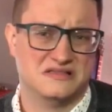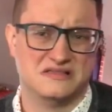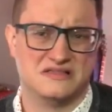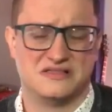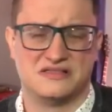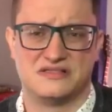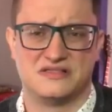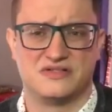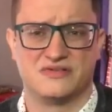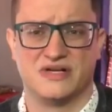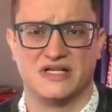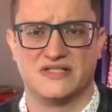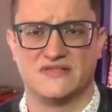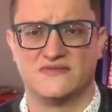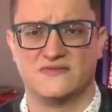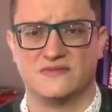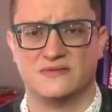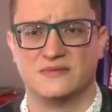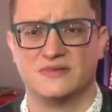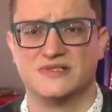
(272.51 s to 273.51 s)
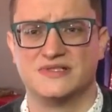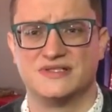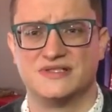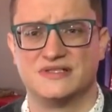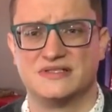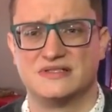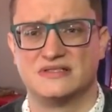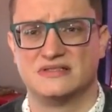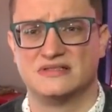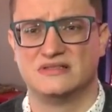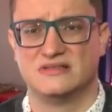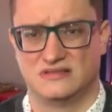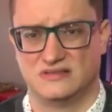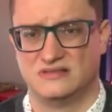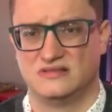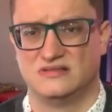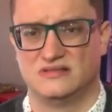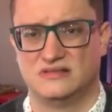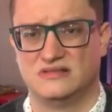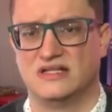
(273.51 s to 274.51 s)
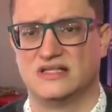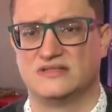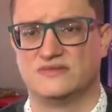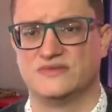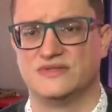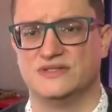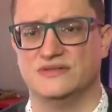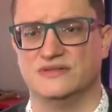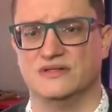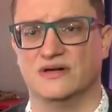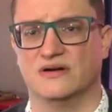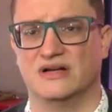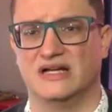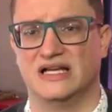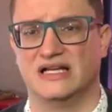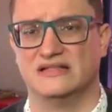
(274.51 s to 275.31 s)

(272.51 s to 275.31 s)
this Transformers, that's what you're going